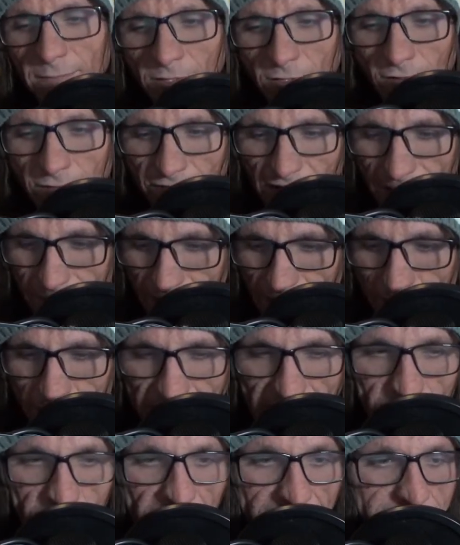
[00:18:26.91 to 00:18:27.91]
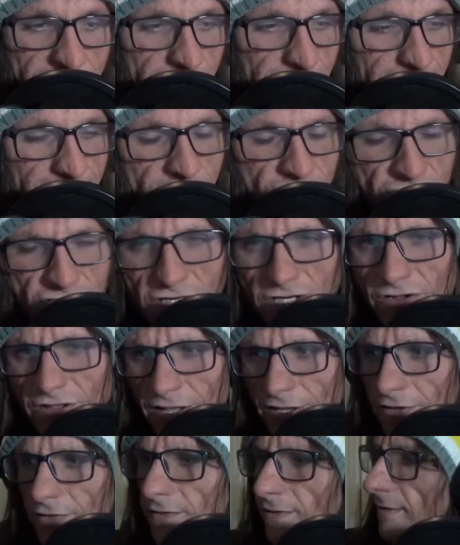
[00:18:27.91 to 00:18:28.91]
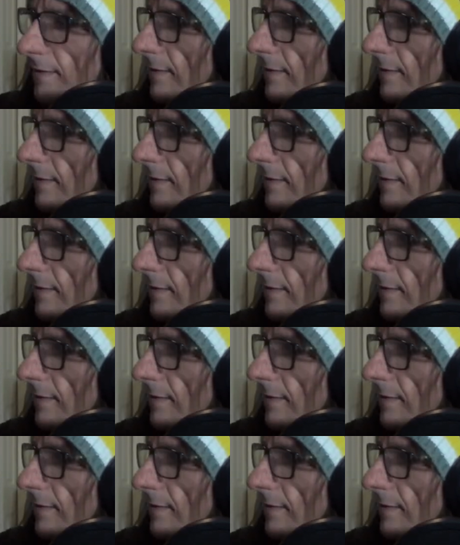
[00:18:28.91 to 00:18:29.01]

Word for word: Mona the Vampire. But I'm actually gonna show you